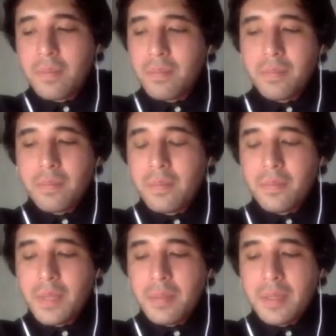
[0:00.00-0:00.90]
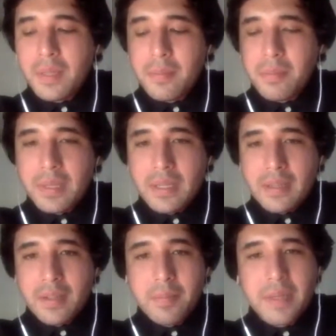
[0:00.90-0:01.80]
maybe I'm being
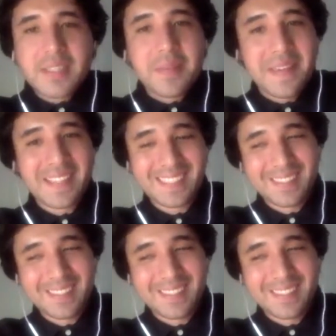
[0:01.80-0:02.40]
a pessimist,